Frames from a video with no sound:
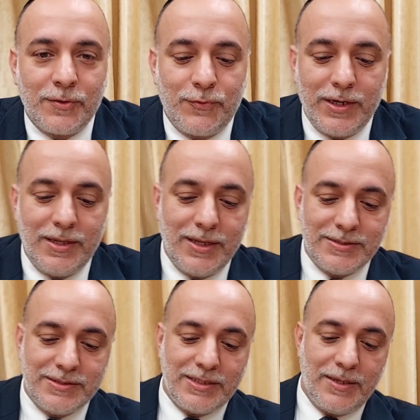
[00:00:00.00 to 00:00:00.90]
Great
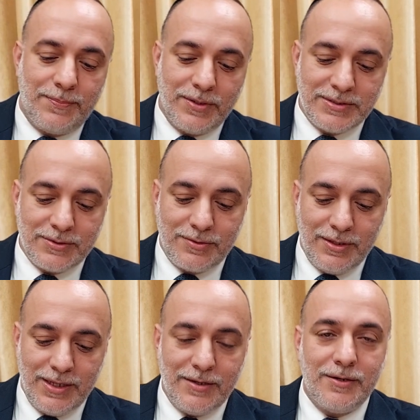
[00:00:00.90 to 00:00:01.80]
lessons that a person could
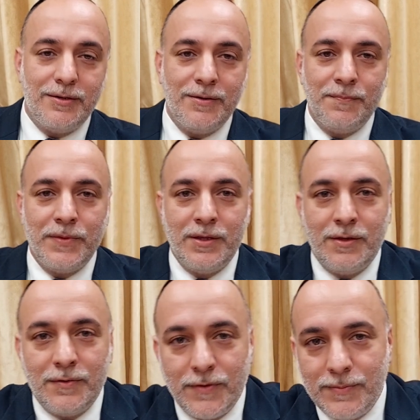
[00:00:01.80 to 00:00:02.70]
learn
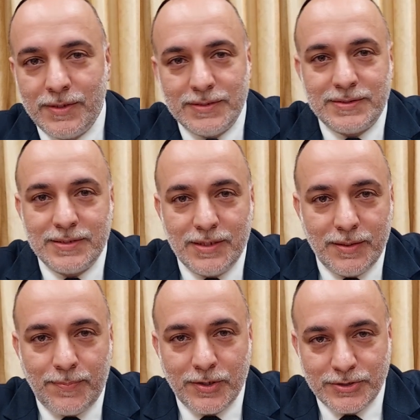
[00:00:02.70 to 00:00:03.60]
from this
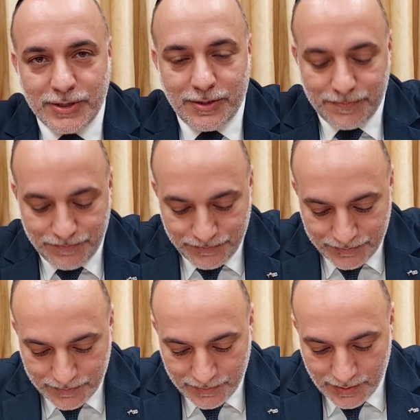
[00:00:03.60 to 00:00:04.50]
Parashah.
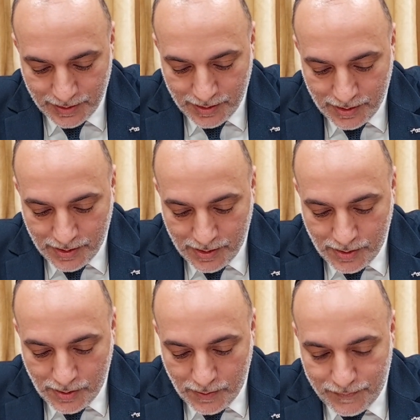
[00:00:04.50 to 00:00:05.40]

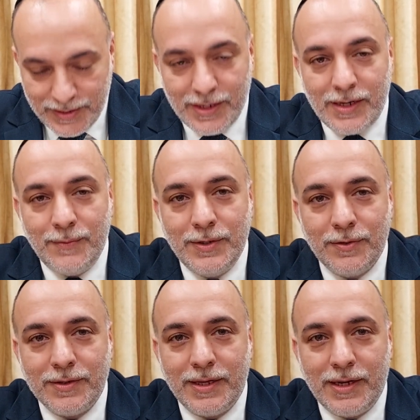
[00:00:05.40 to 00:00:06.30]
Over there, we
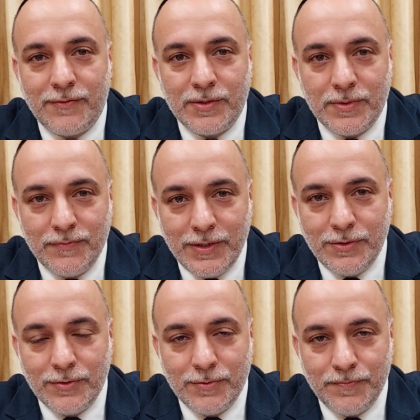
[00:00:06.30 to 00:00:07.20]
know that Avram
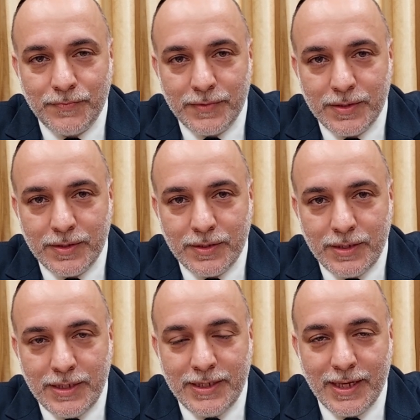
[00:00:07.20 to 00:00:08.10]
Avinu,
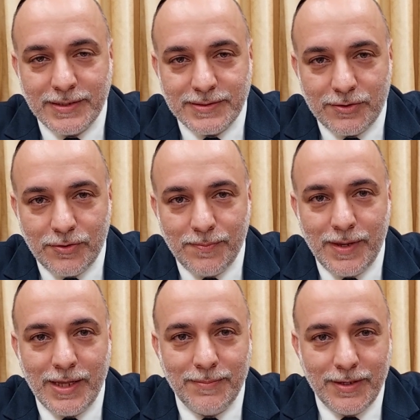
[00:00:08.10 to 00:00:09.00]
he gets a
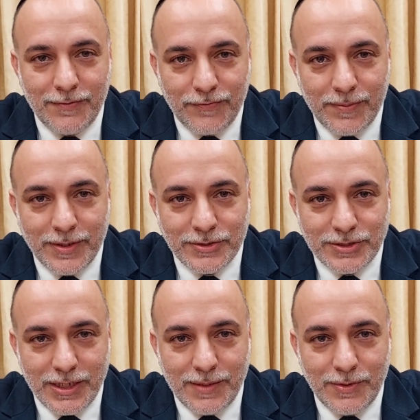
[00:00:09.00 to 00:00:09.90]
commandment from
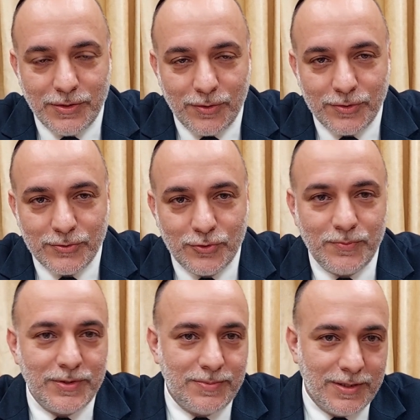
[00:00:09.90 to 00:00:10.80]
Hashem in order to do
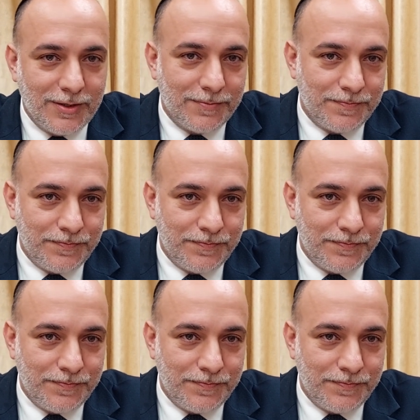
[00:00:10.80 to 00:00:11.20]
Brit Milah.